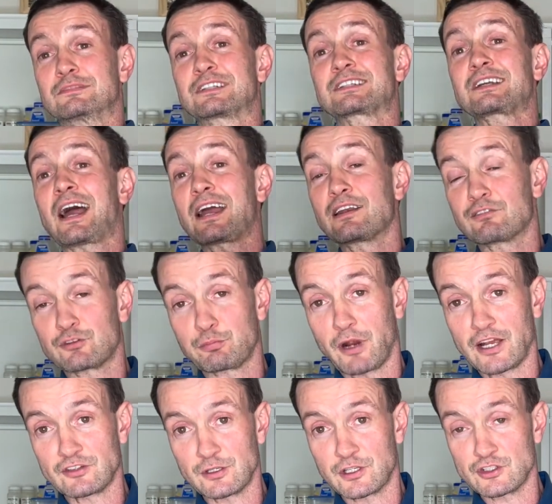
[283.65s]
kind of
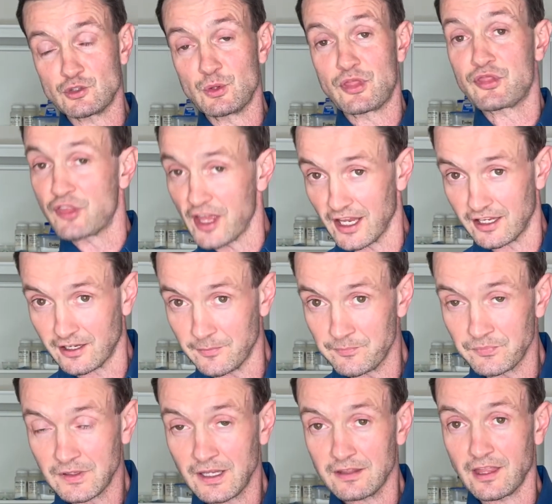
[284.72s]
surprising, because you would think
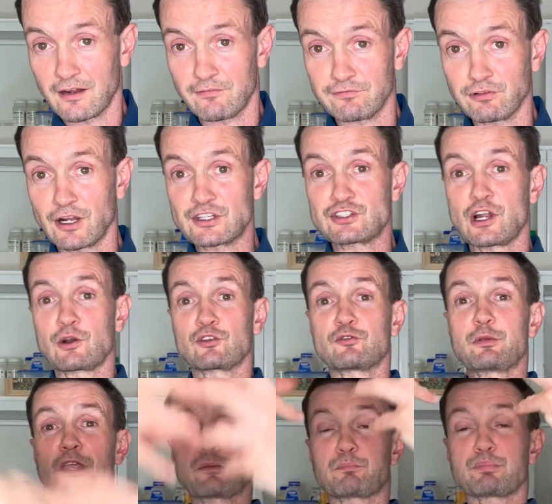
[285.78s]
that if phlogiston is
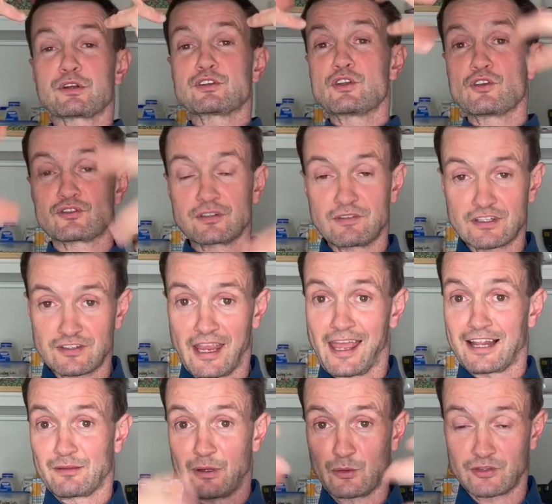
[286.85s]
being produced, if this
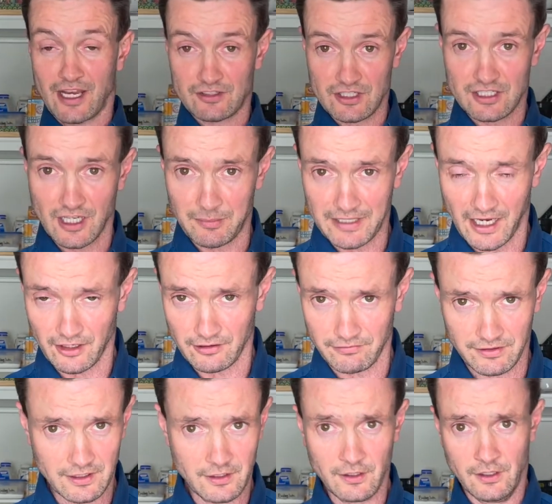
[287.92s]
element was actually coming out of
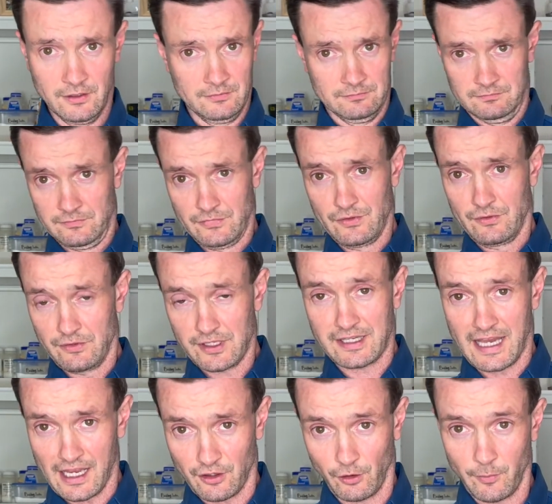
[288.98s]
the
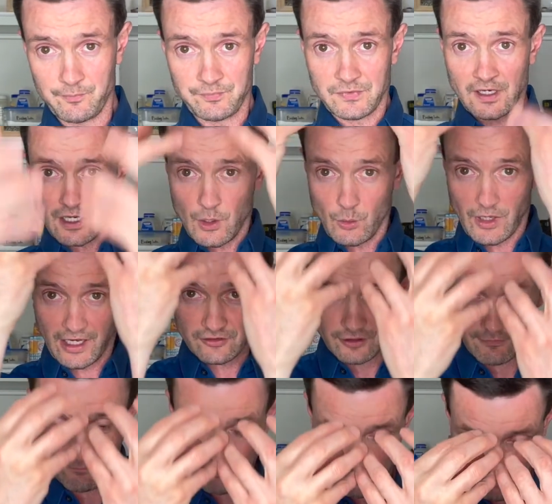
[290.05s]
candle, it would
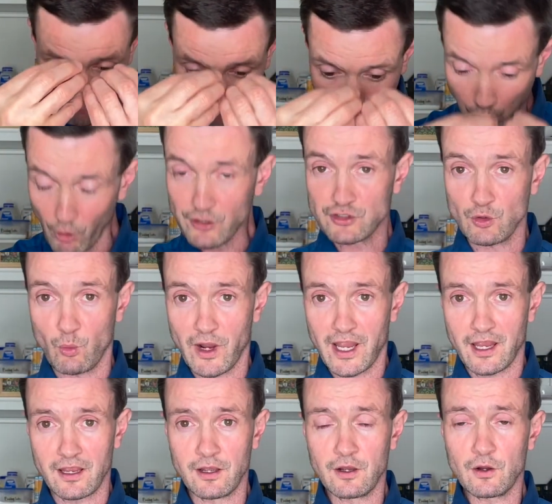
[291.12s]
actually push
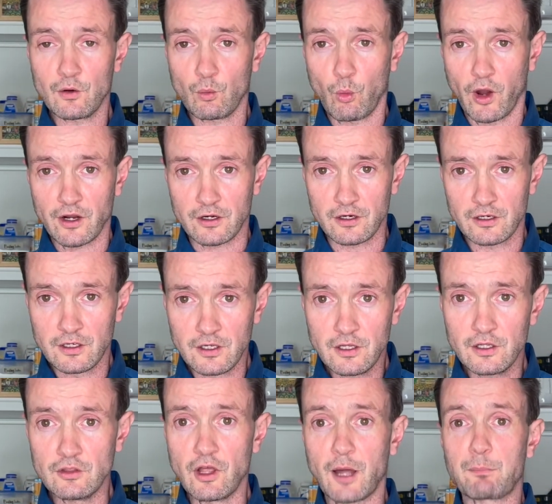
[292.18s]
away water,
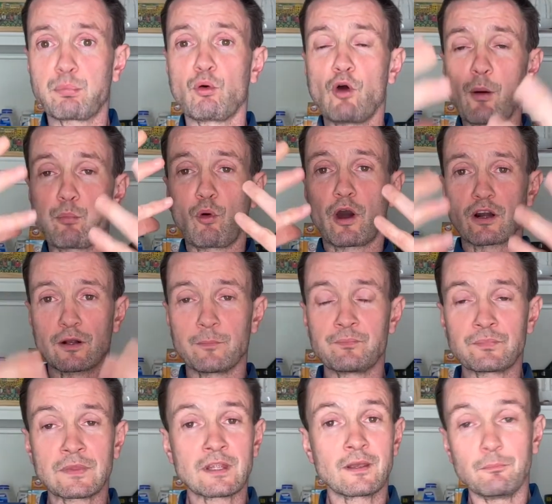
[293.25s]
not pull up water.
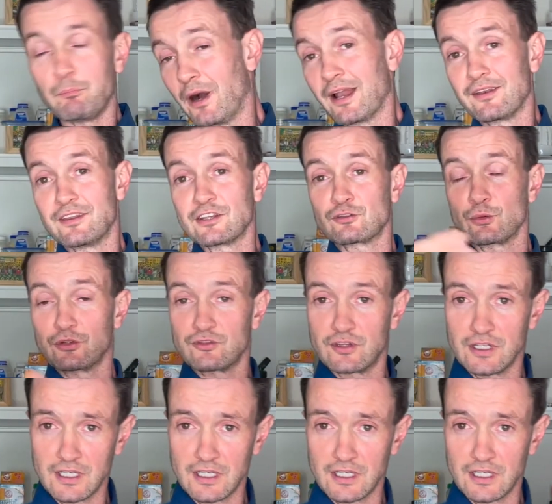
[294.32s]
But this was